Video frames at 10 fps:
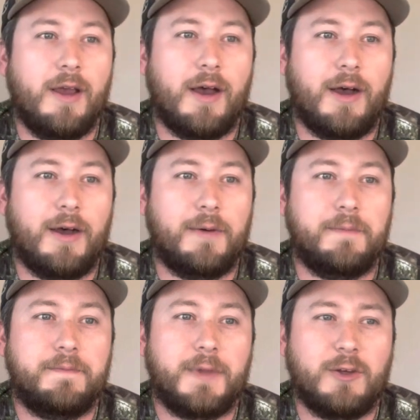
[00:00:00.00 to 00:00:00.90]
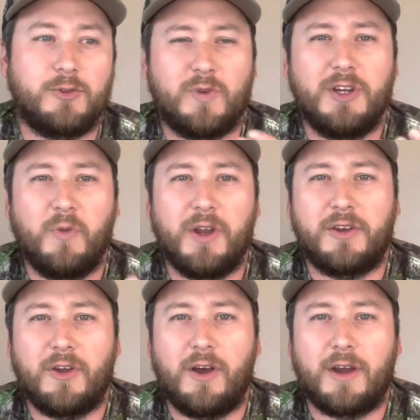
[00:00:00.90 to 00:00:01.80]
I was really wanting to
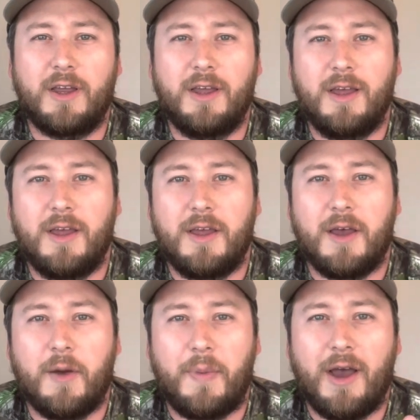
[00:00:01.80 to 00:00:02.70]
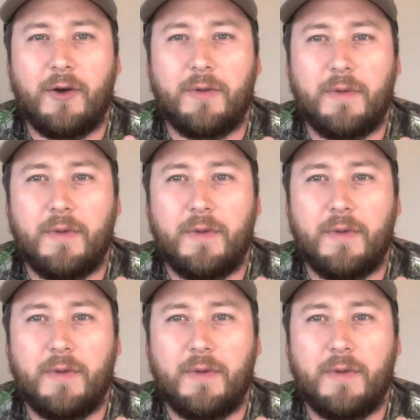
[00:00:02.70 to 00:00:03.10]
talk about